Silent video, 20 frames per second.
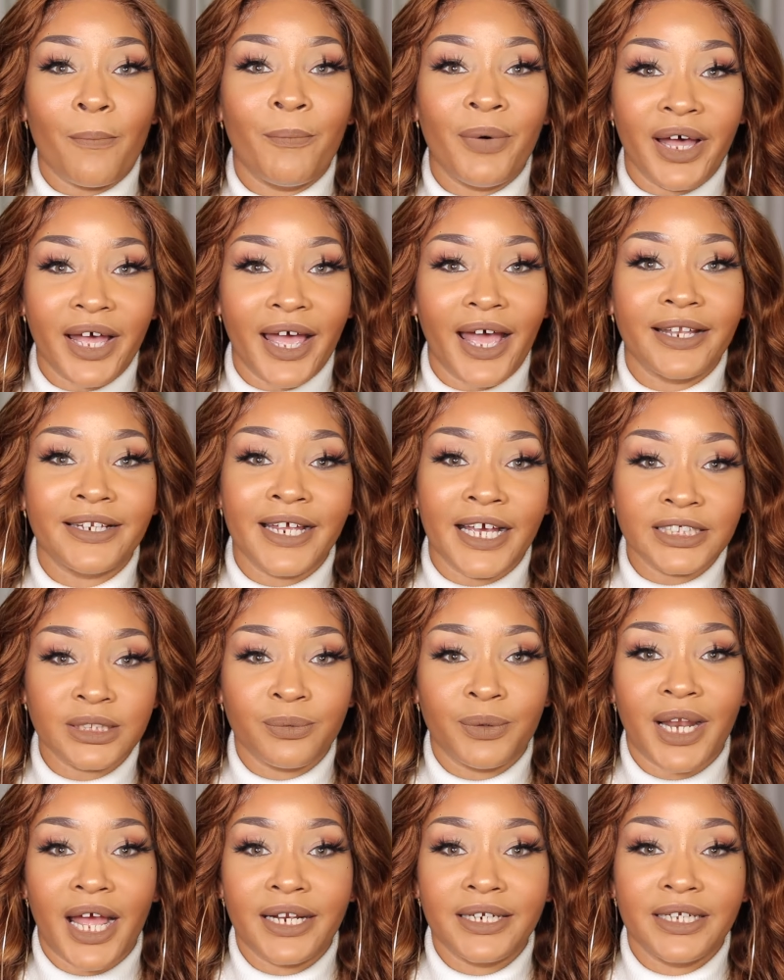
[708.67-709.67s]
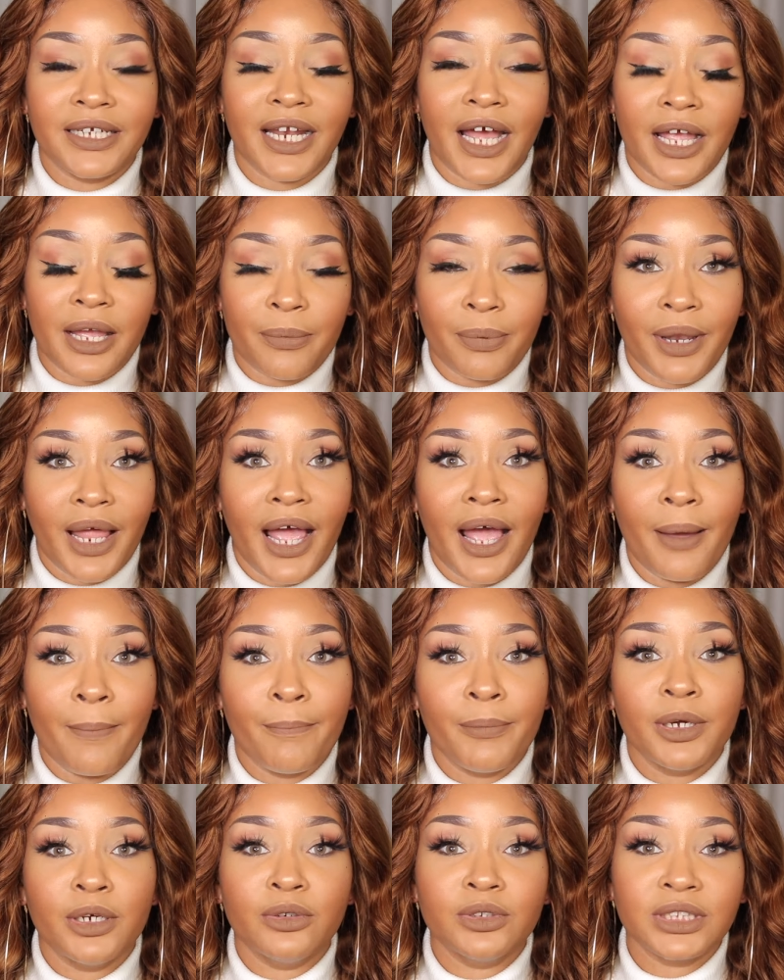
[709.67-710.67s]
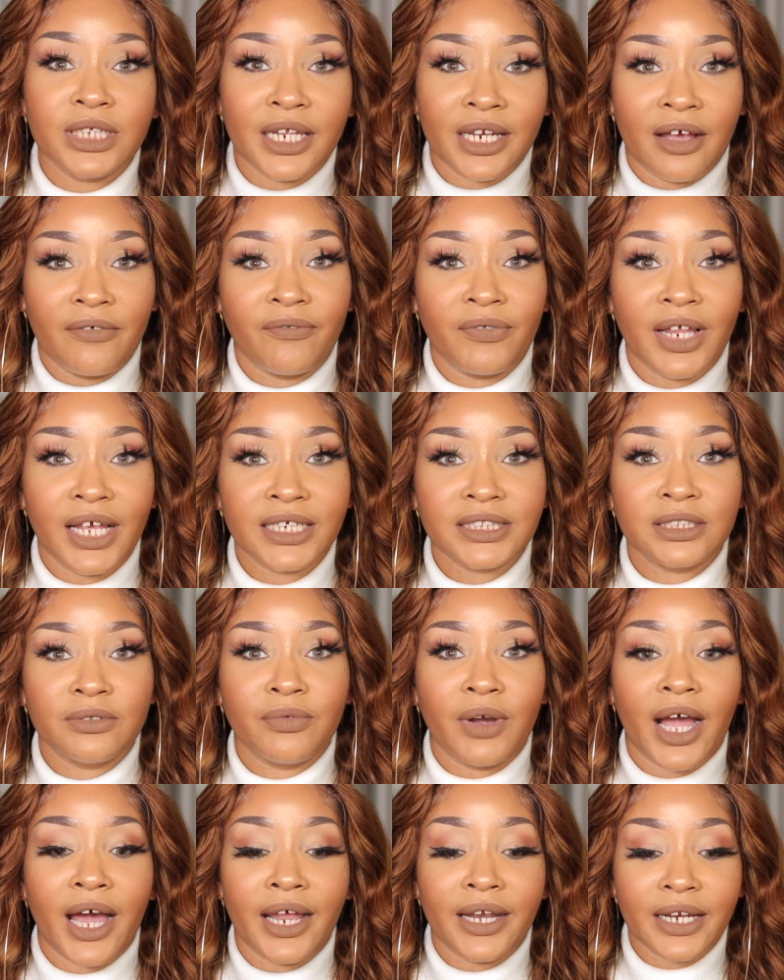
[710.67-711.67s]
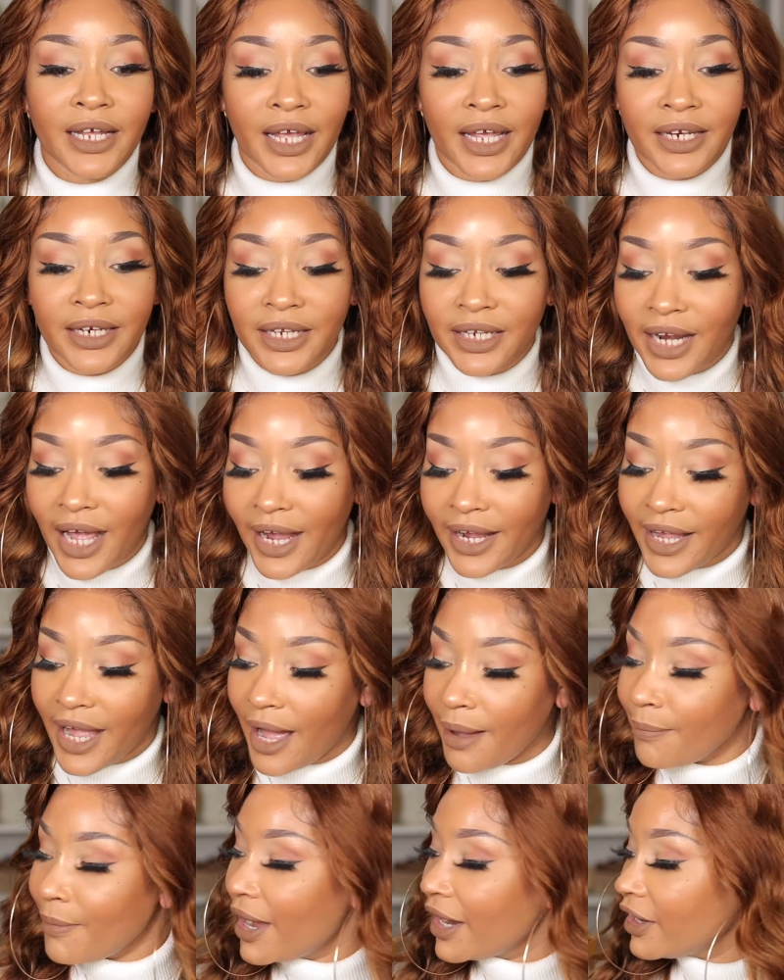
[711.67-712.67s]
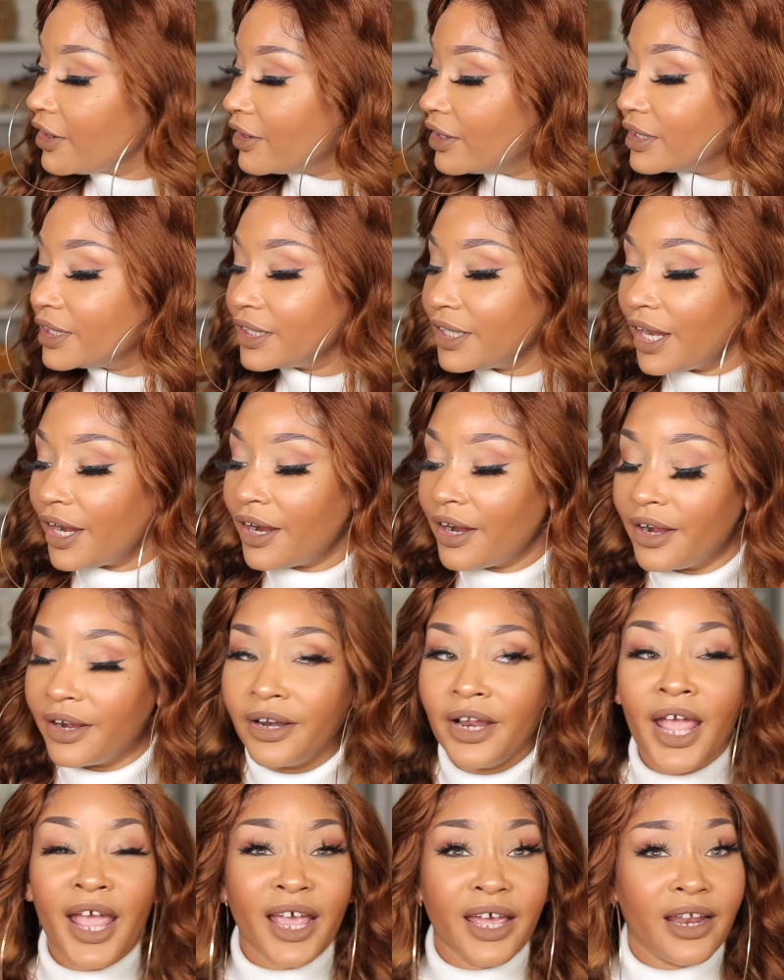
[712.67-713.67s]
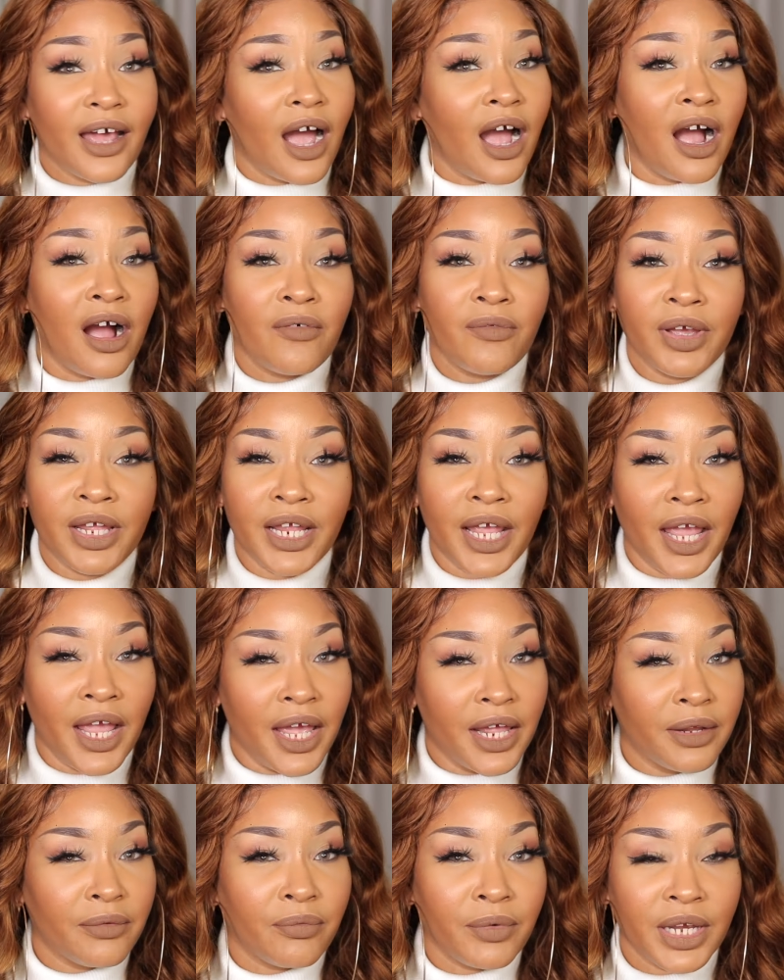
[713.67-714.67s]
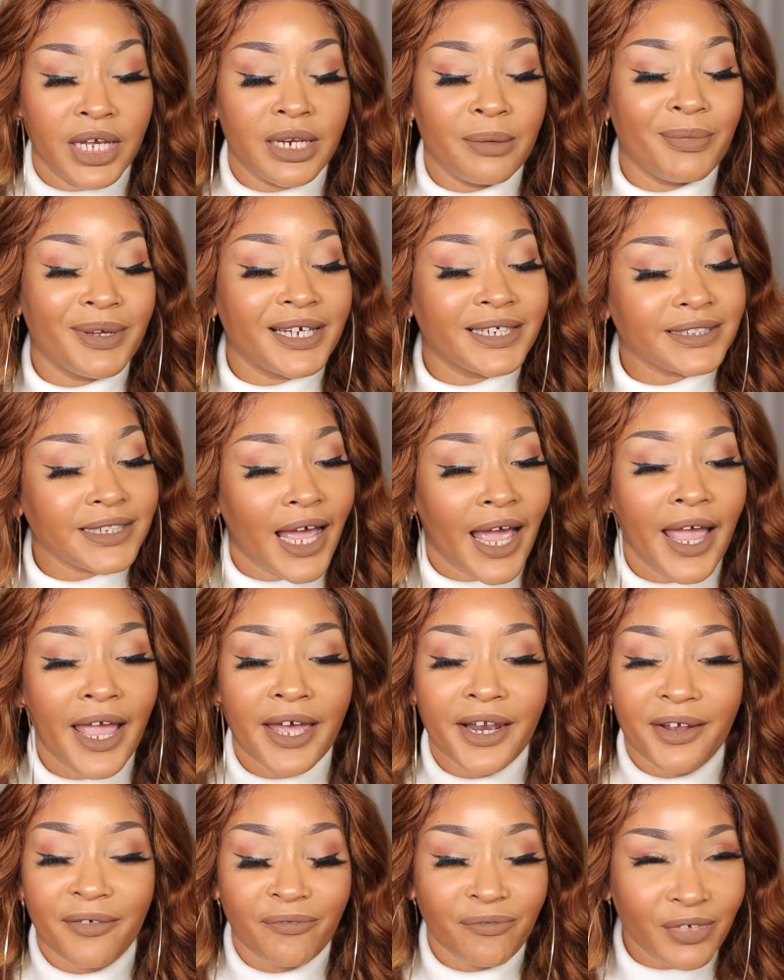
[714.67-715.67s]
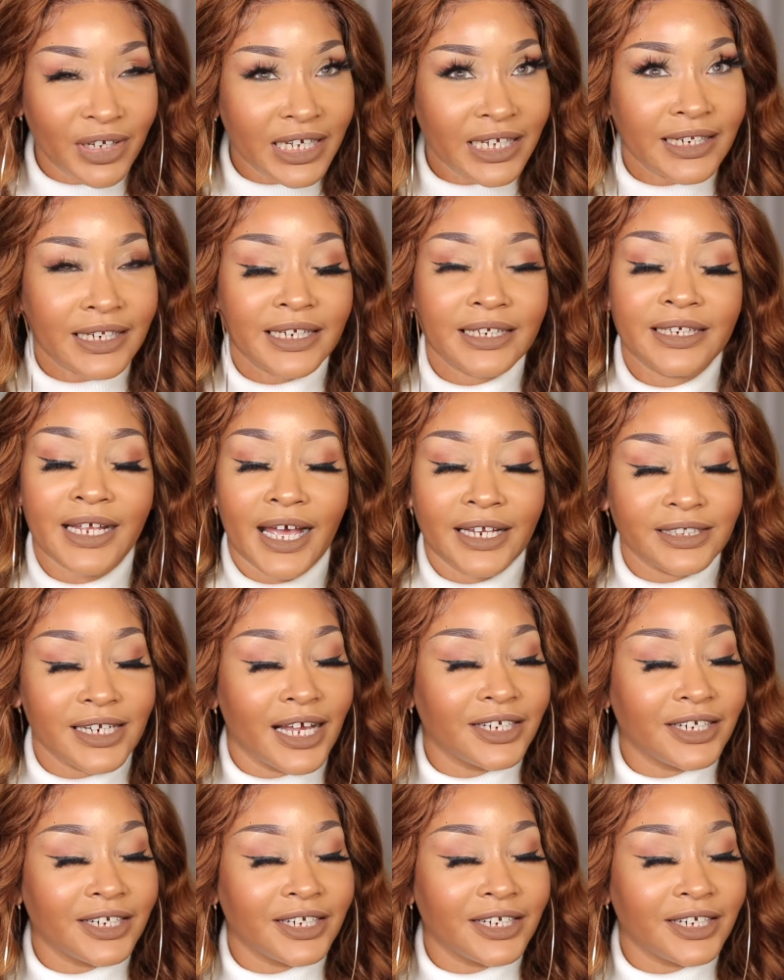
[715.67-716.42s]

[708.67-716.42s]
But that's what I did. I applied mousse and I flexi ride it. And then I got my curling iron and I already had it ready because I had a feeling.